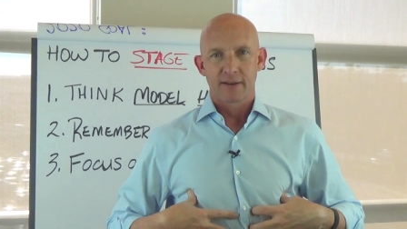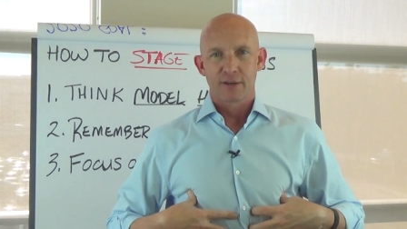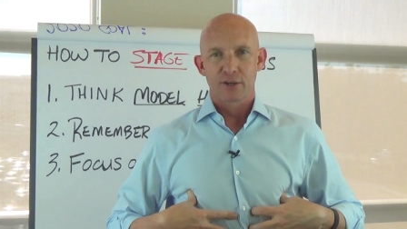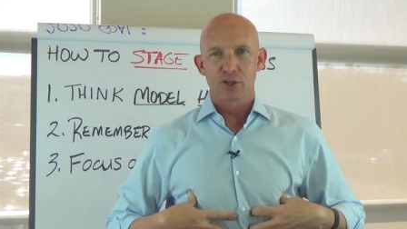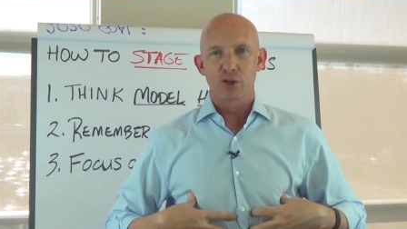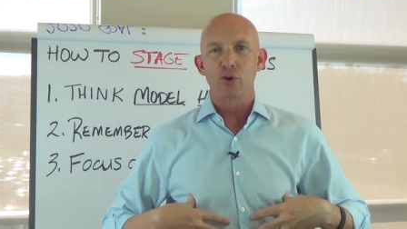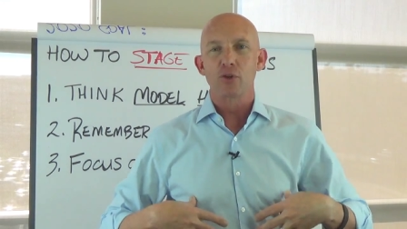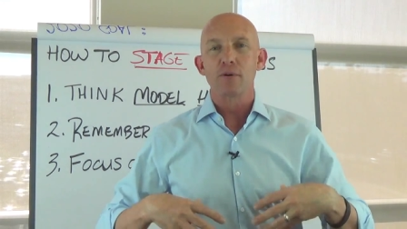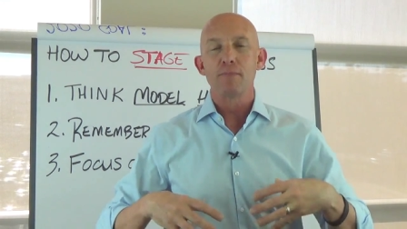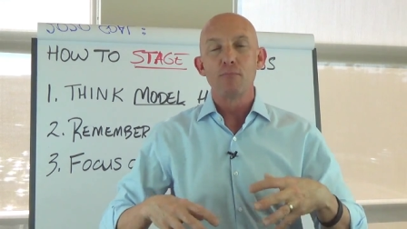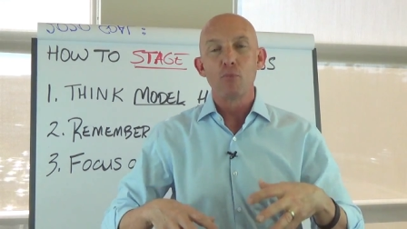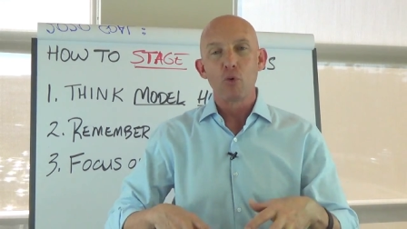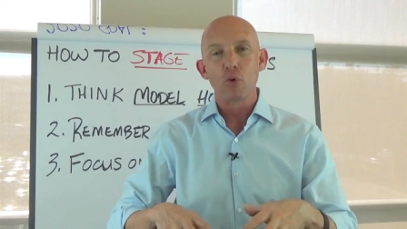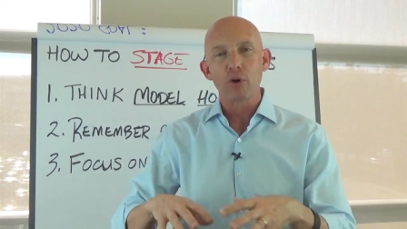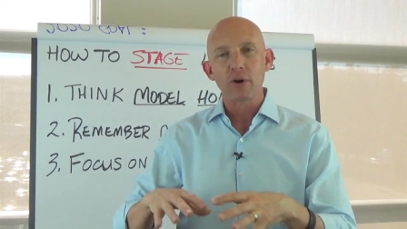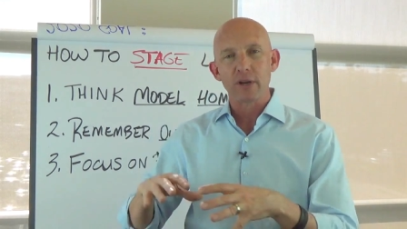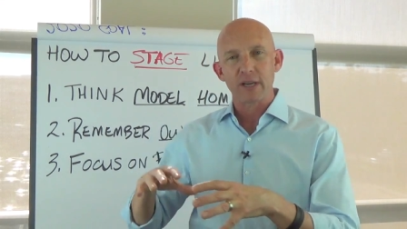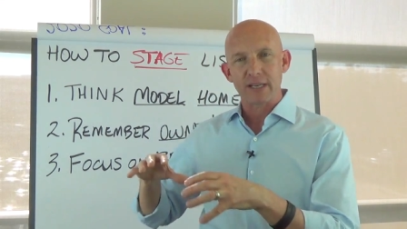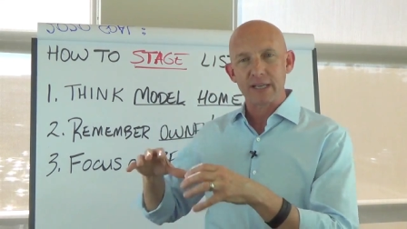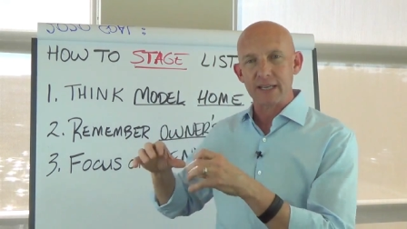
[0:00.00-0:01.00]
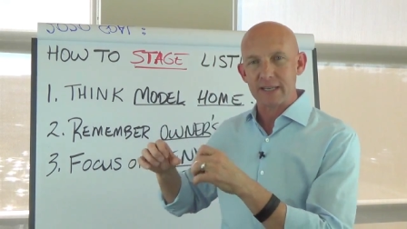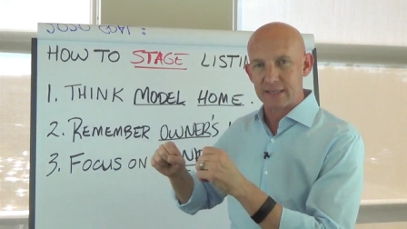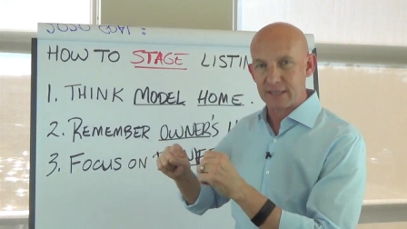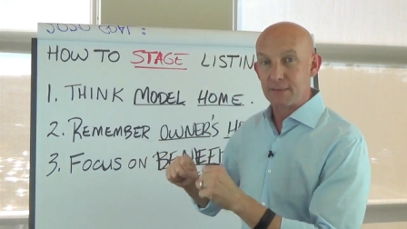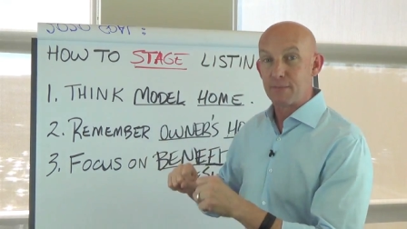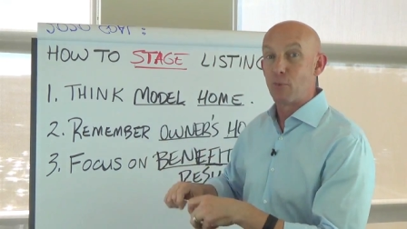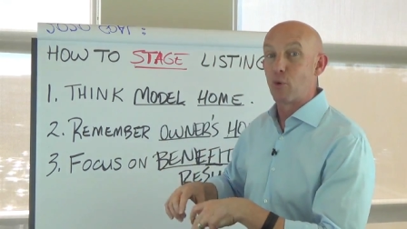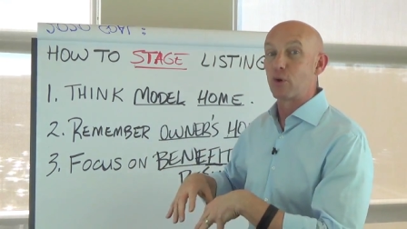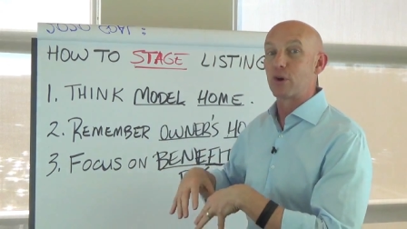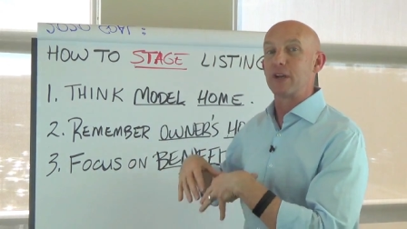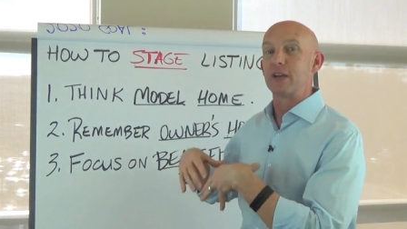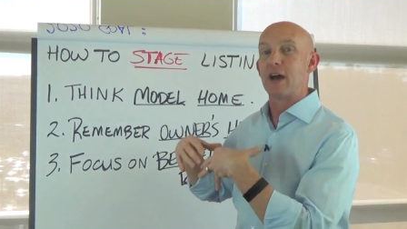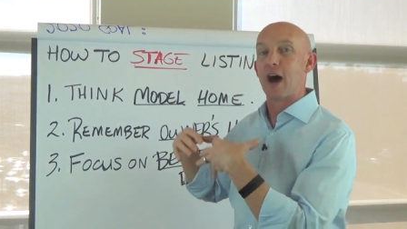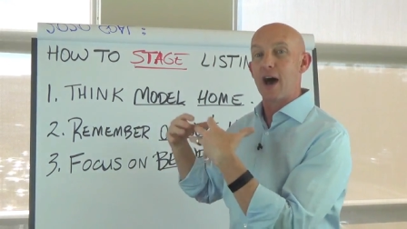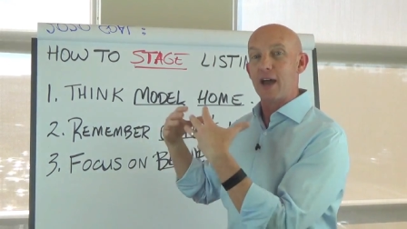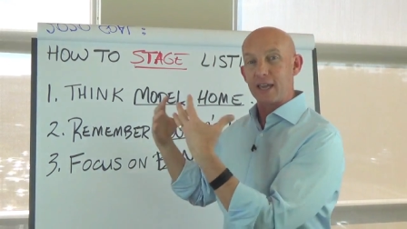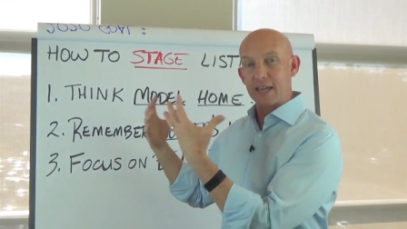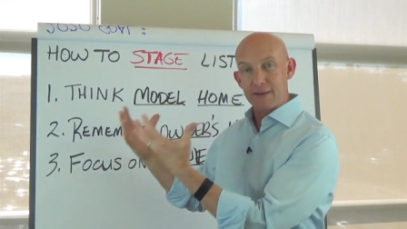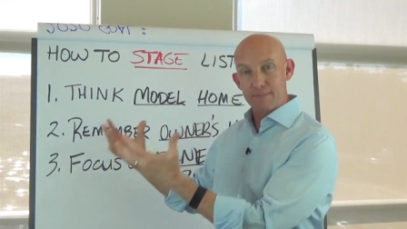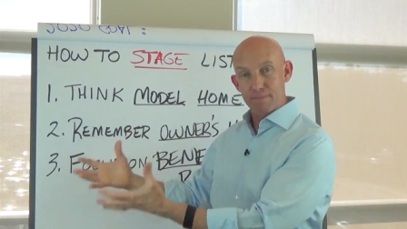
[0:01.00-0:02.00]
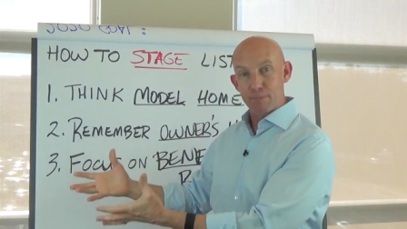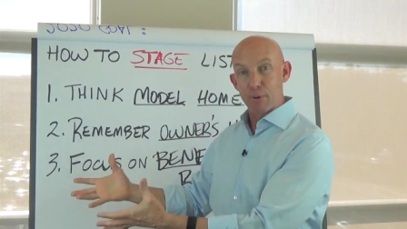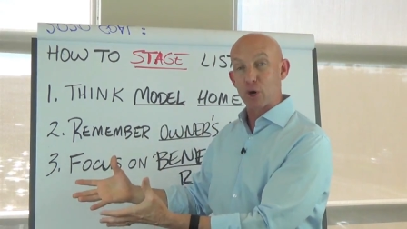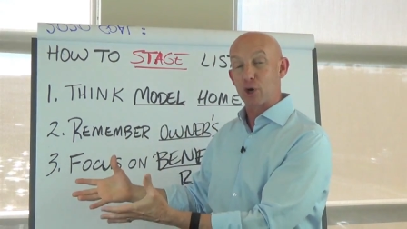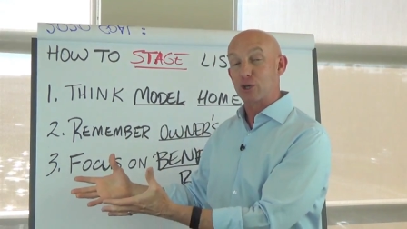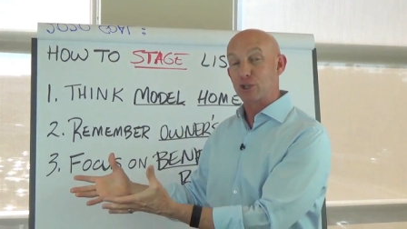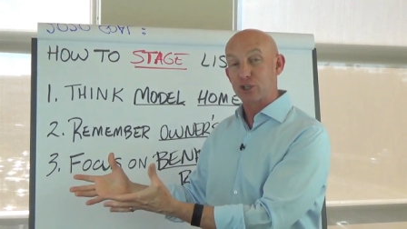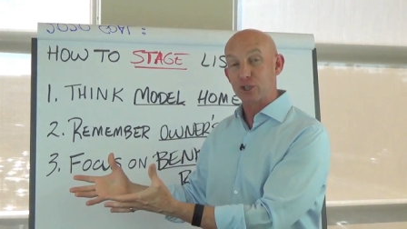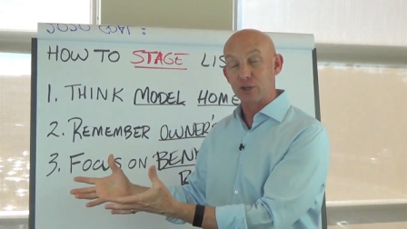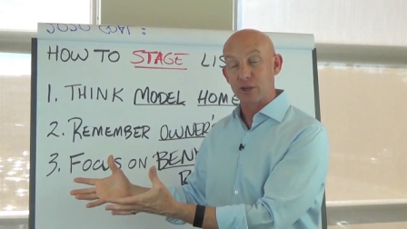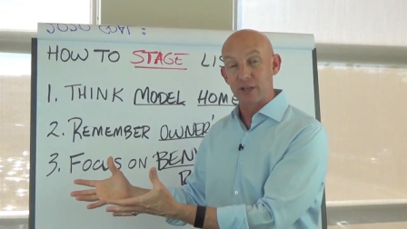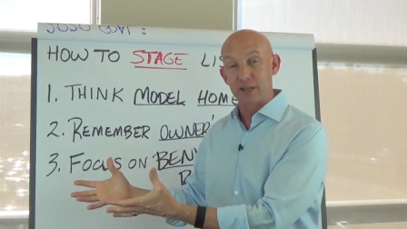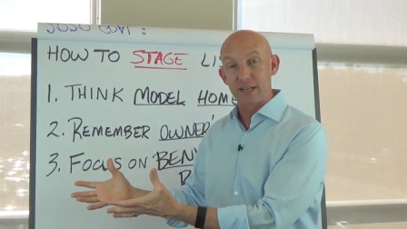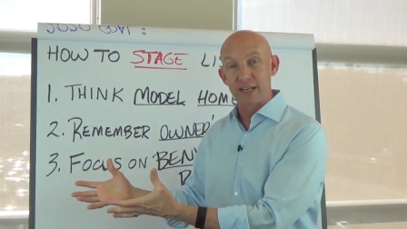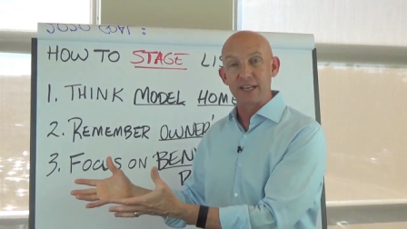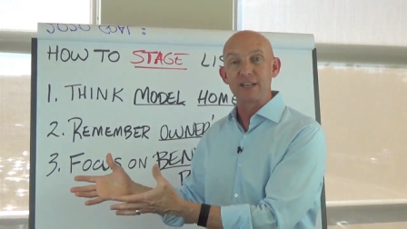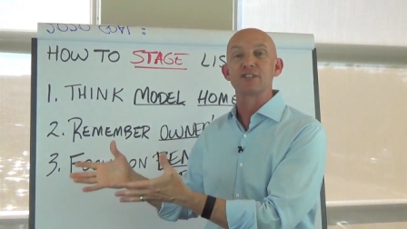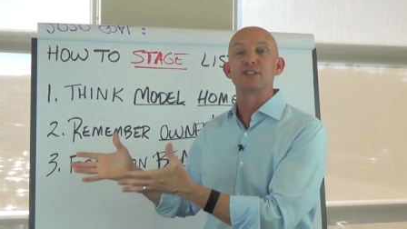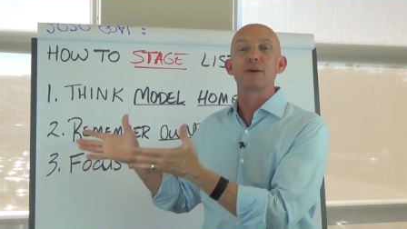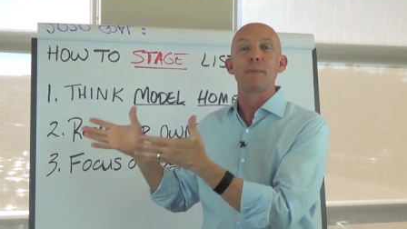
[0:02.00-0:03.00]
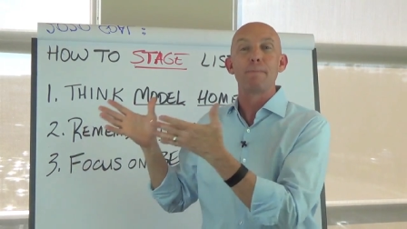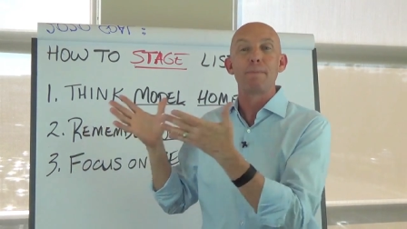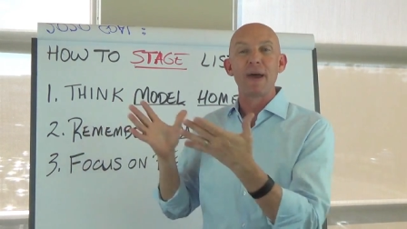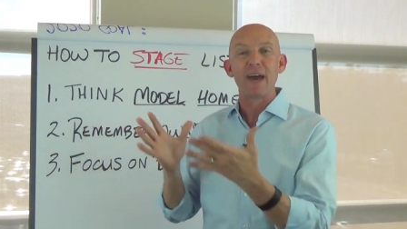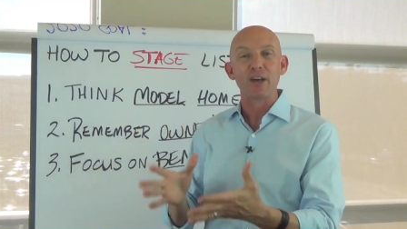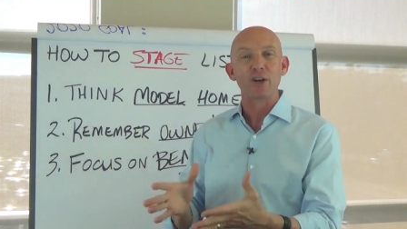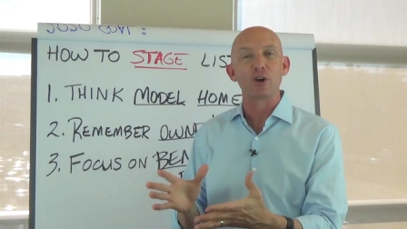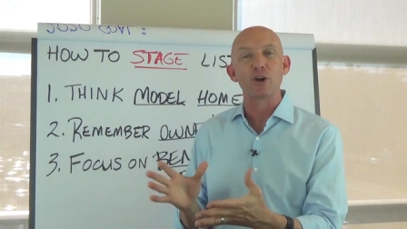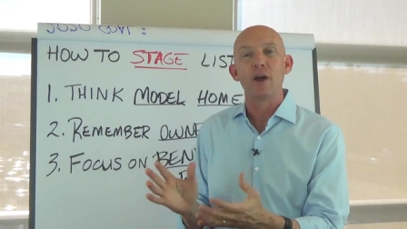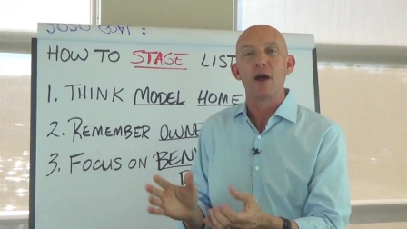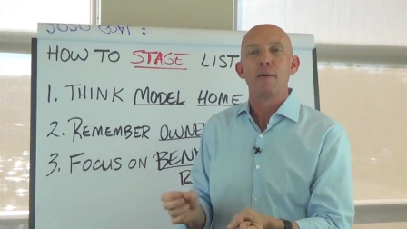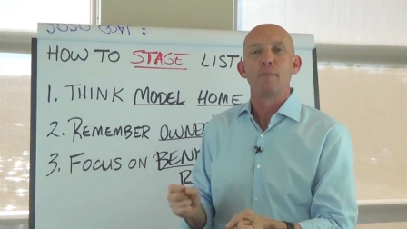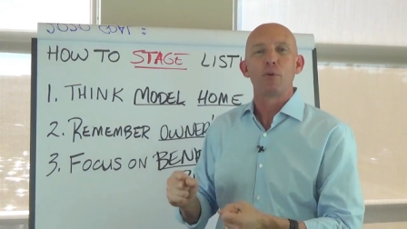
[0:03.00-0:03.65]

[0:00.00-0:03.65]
So the more impersonal it is, the better.